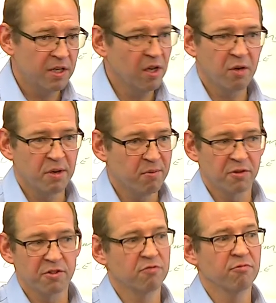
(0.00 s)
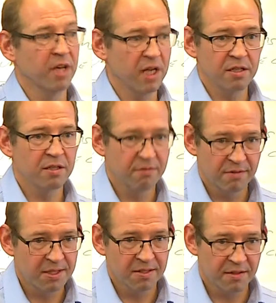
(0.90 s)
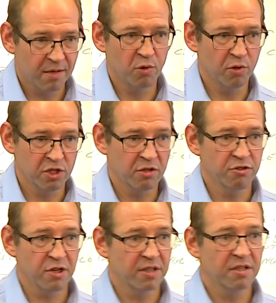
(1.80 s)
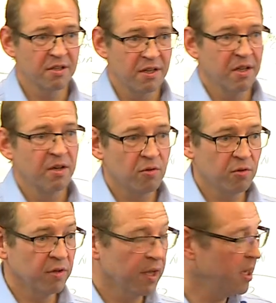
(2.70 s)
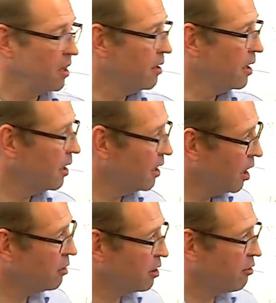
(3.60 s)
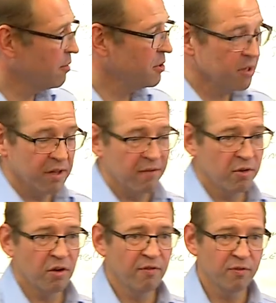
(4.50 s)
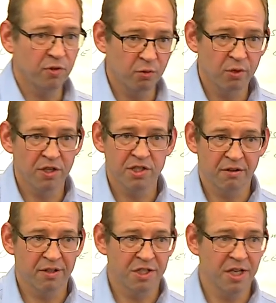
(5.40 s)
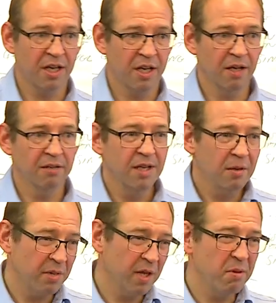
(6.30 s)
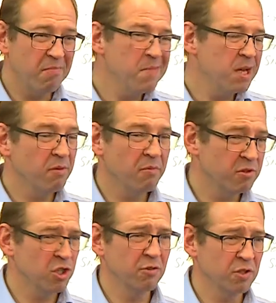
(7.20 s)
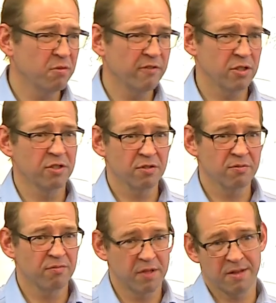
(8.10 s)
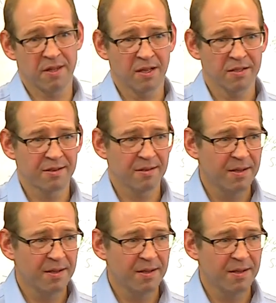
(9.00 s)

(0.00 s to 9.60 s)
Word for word: nobody bothers to read their mortgage contract or the uh, loan agreement that they've got for the works they're undertaking, but there'll be minimum insurance provisions within that.